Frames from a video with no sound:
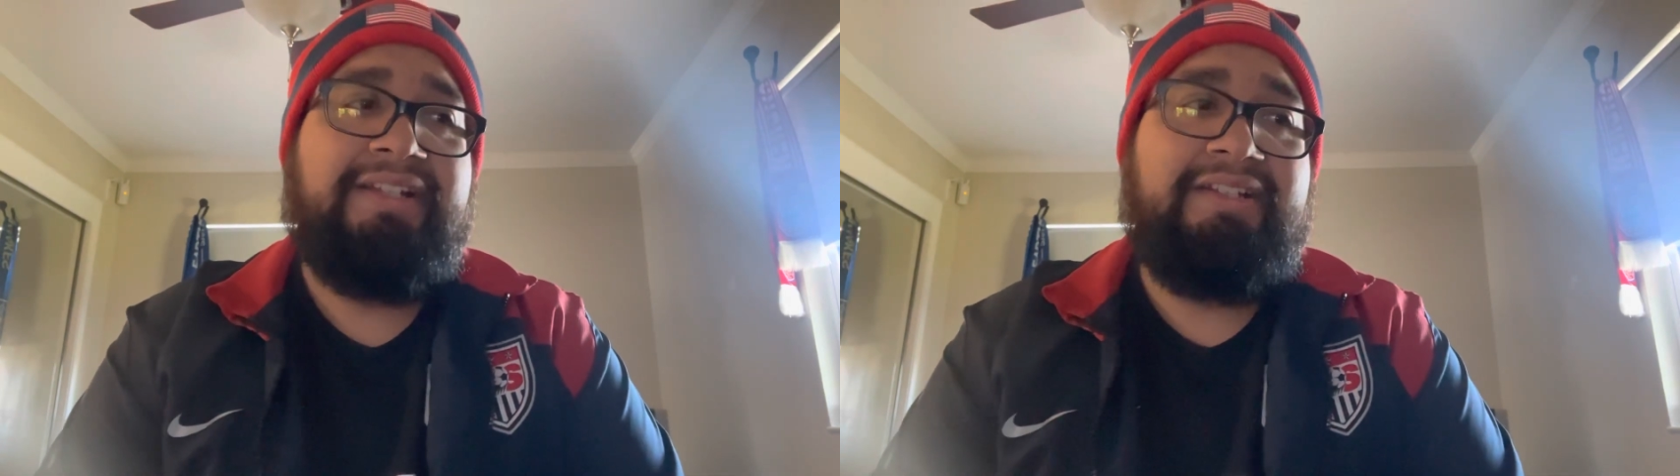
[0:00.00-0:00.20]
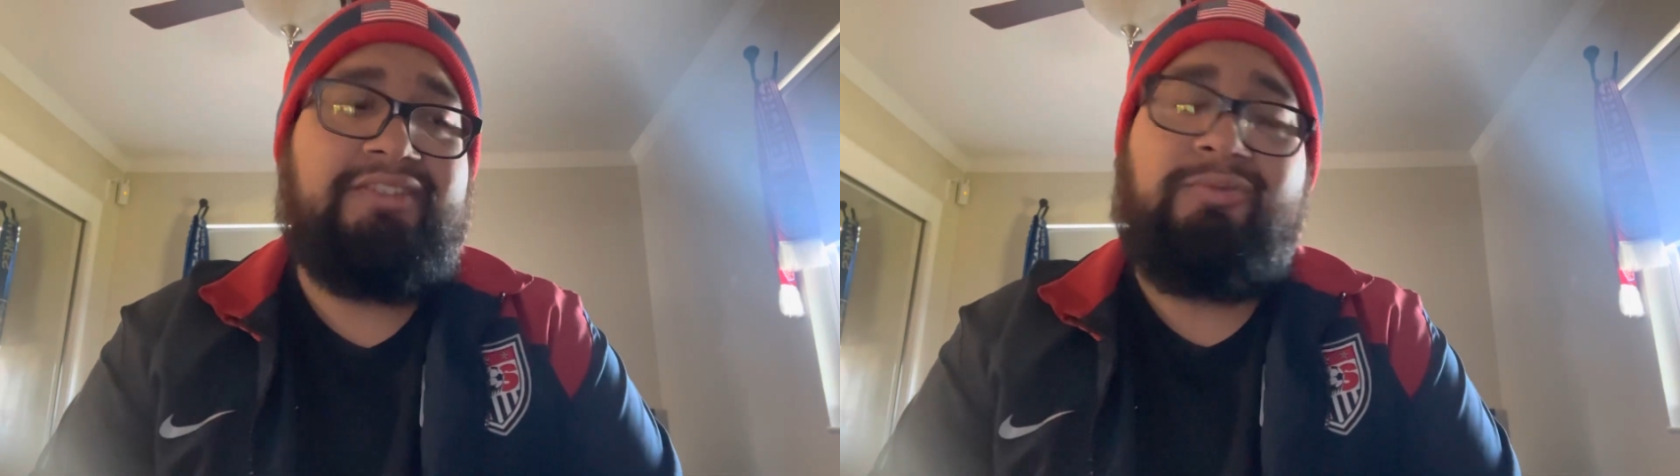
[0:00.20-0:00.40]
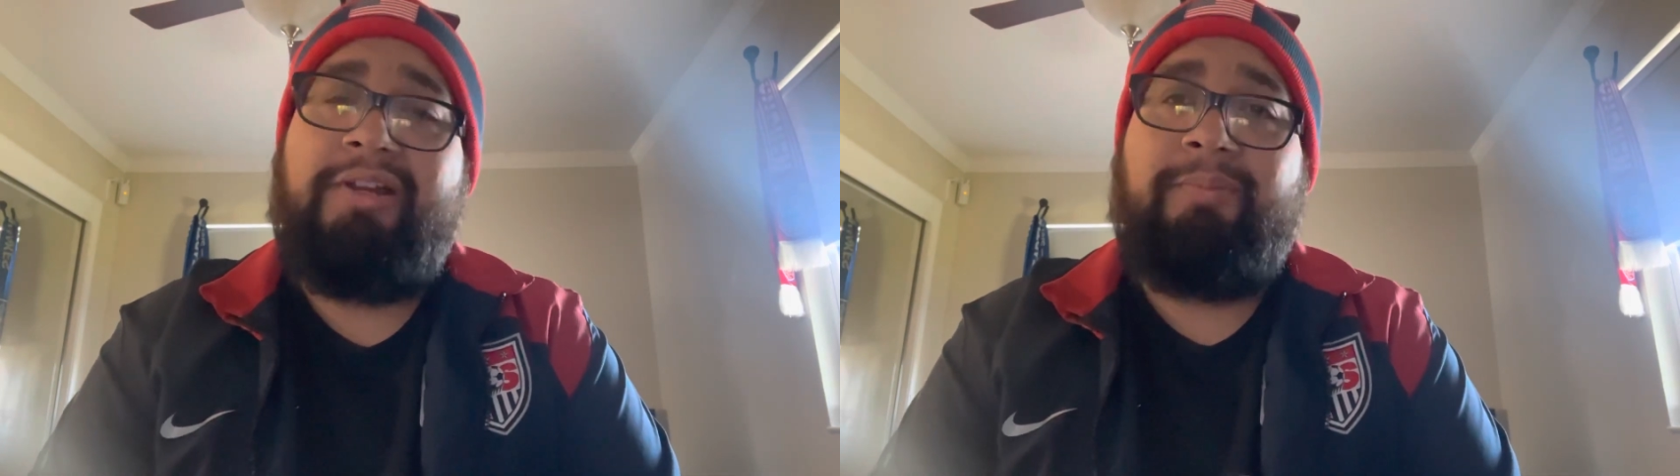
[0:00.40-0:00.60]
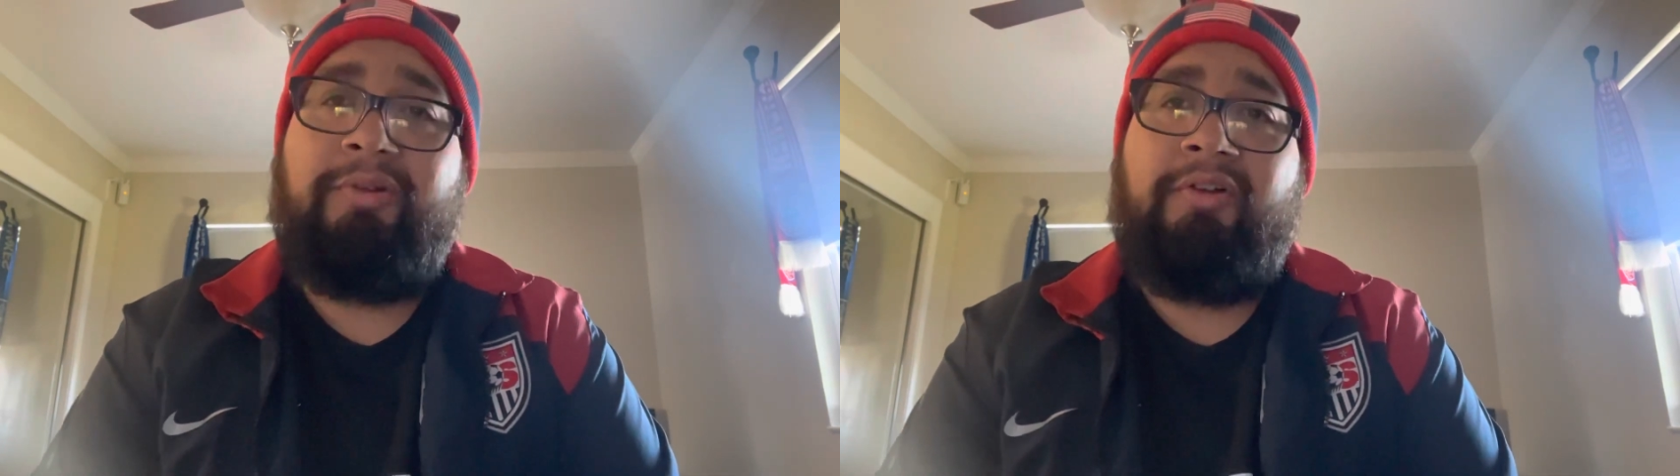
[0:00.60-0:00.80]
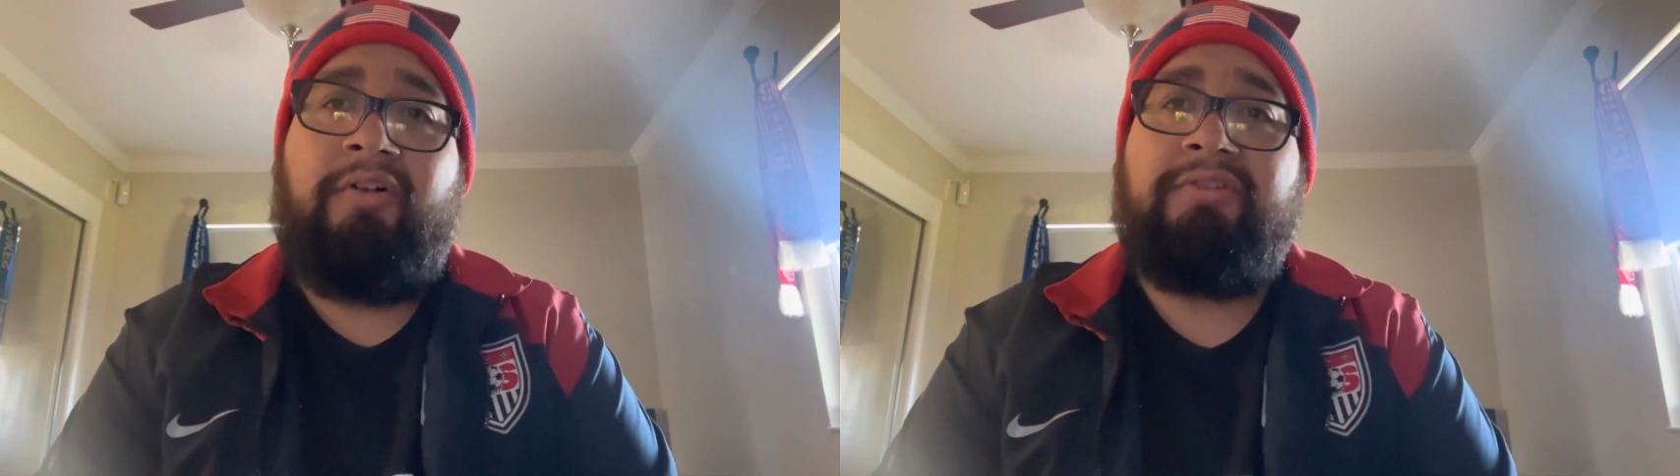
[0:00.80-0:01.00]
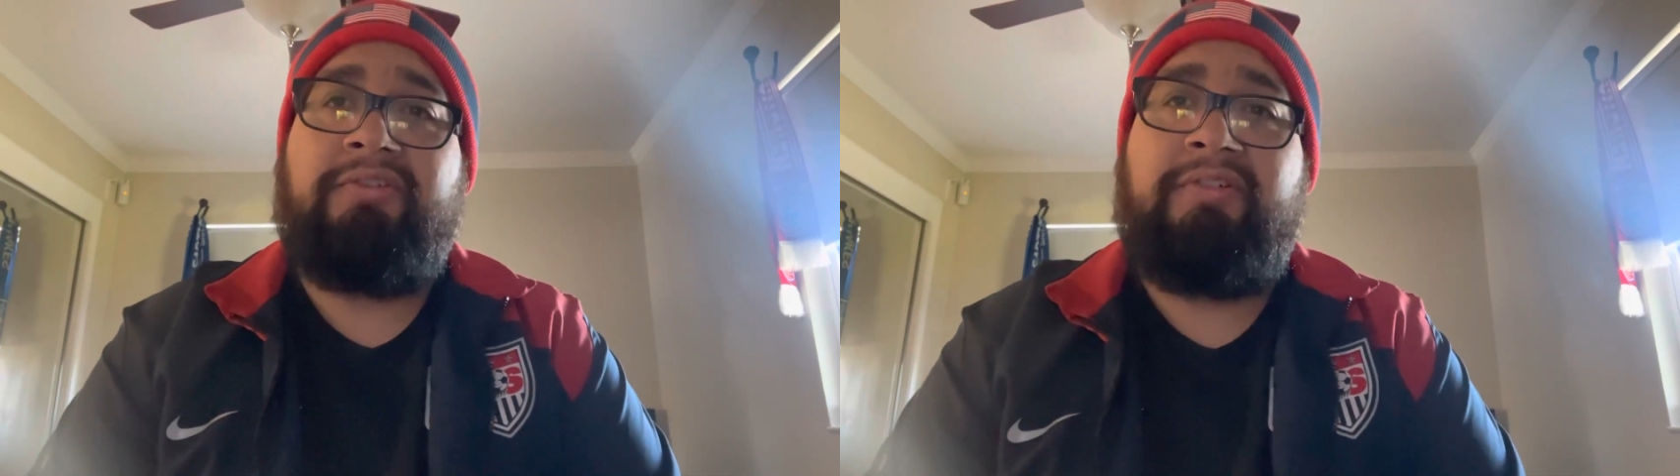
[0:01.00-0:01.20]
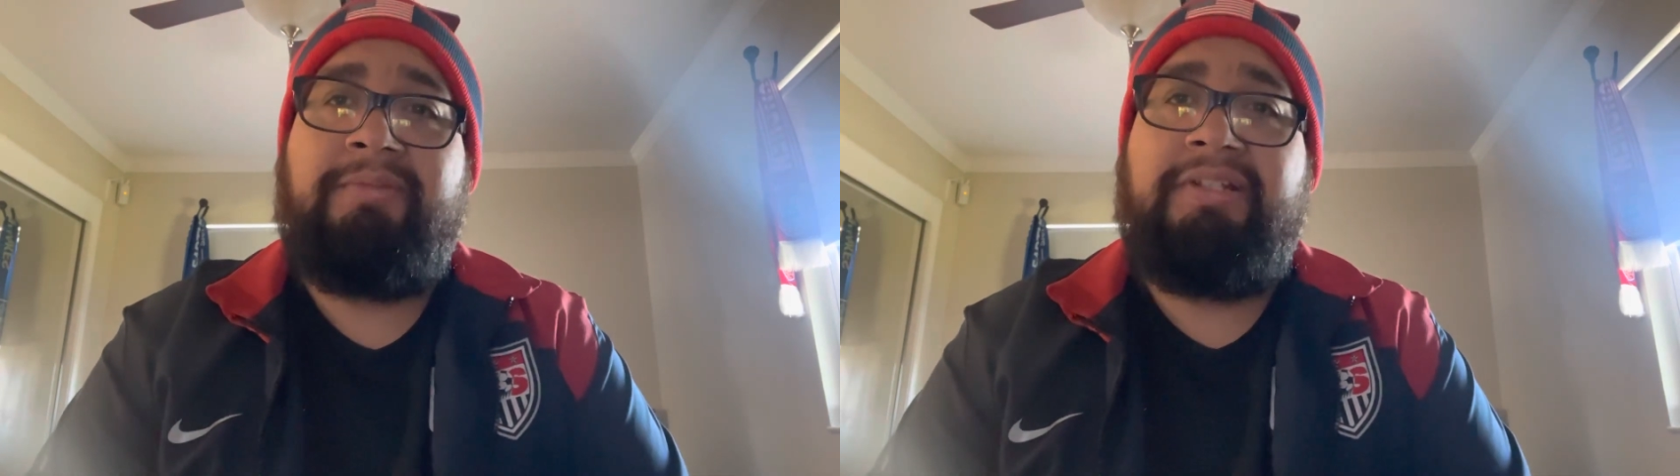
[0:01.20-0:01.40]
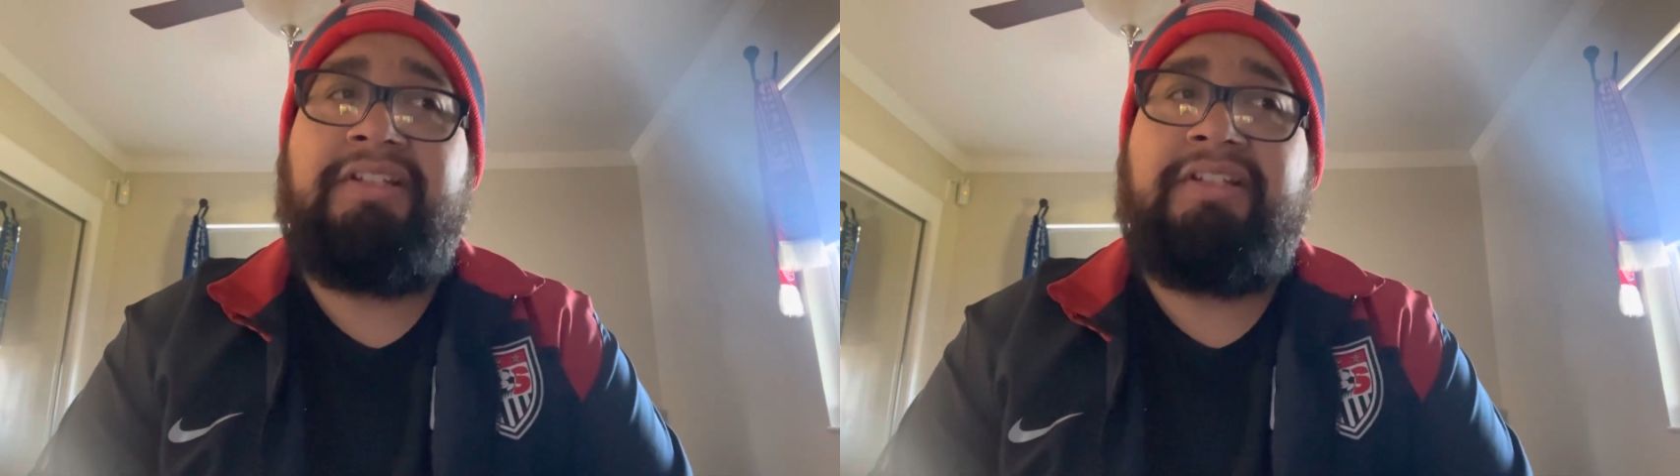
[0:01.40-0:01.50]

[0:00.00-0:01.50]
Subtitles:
It's Greg Berhalter. I mean,